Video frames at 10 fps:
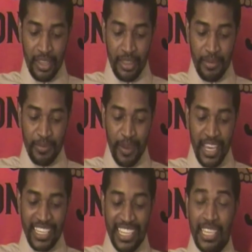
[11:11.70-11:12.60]
the
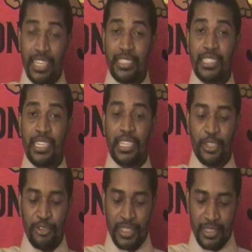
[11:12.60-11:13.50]
fight against
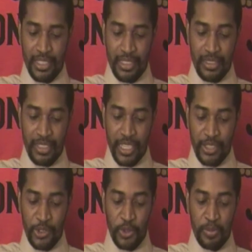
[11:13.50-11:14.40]
illiteracy
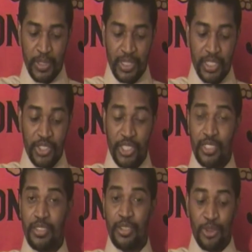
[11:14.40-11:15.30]
and
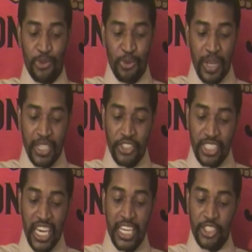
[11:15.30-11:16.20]
superstition through
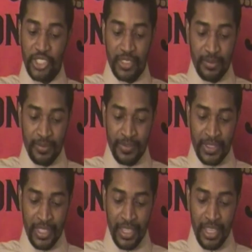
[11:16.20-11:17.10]
education,
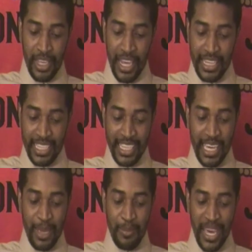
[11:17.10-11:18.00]
and the
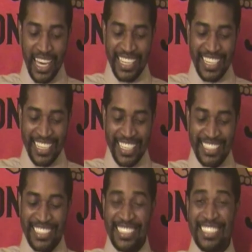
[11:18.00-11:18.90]
campaign
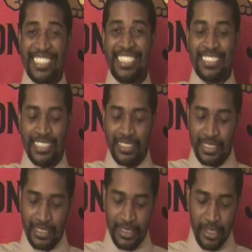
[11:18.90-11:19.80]
against
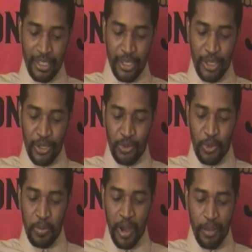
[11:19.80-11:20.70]
diseases
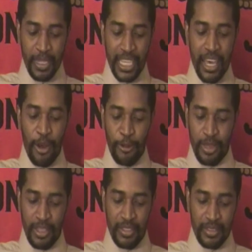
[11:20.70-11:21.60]
through public
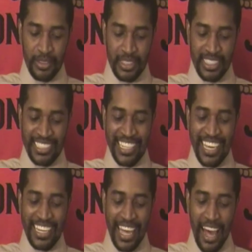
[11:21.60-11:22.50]
health
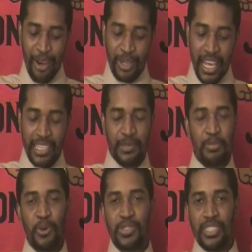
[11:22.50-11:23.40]
stand out as
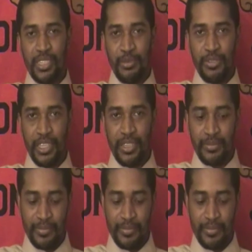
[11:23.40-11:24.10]
most significant.